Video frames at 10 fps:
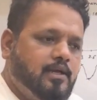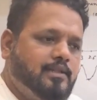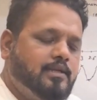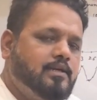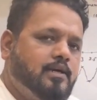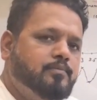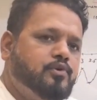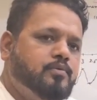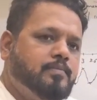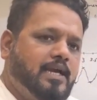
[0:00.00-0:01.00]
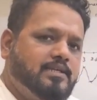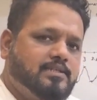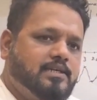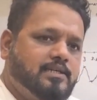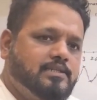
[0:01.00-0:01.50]
and then come to my
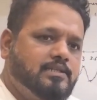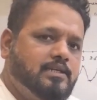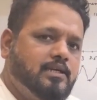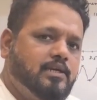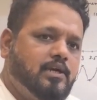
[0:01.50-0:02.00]
strategy